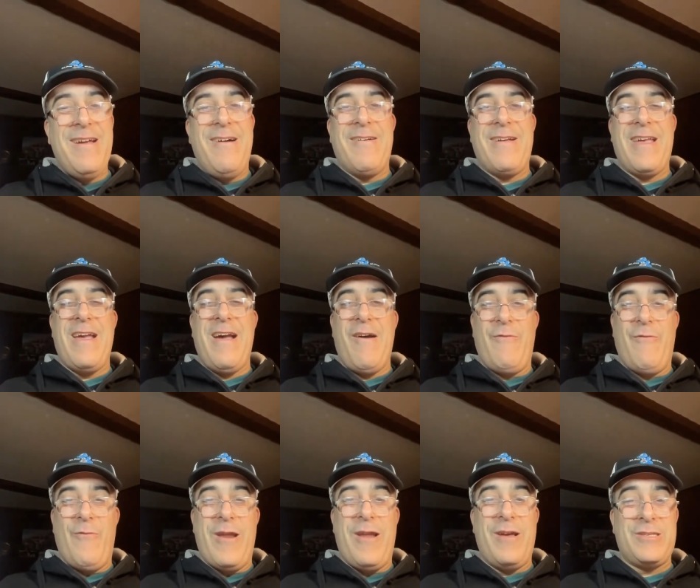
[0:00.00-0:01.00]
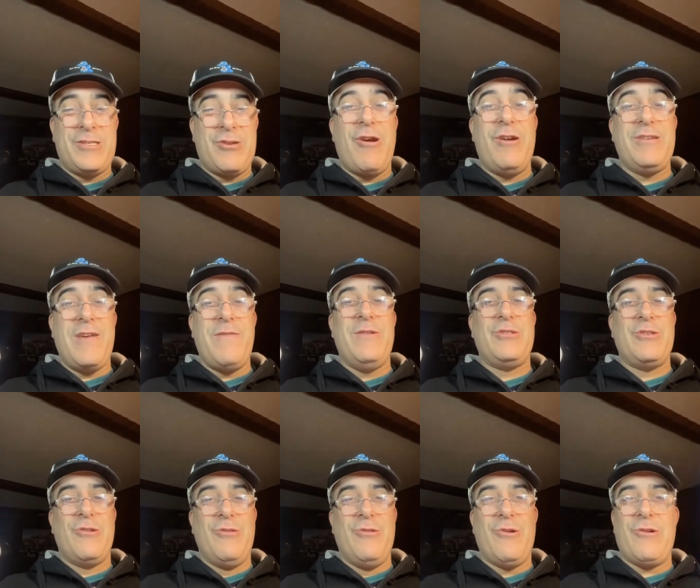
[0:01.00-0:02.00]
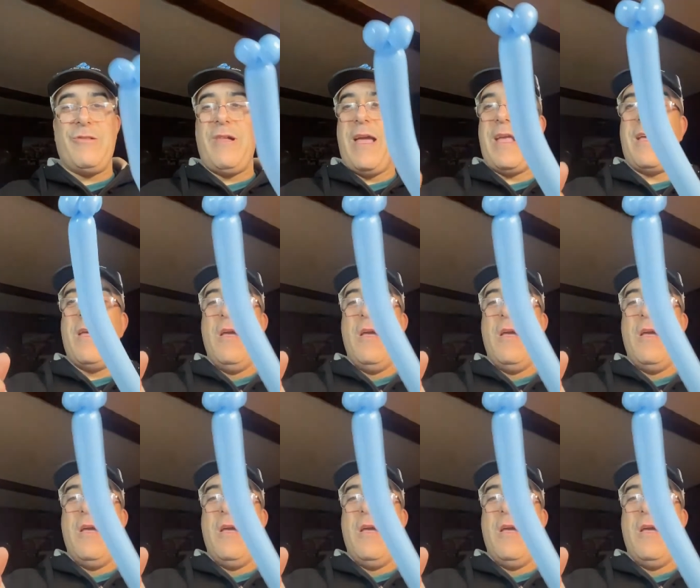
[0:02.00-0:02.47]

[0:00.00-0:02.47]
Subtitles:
okay, of what a Star of David should look like.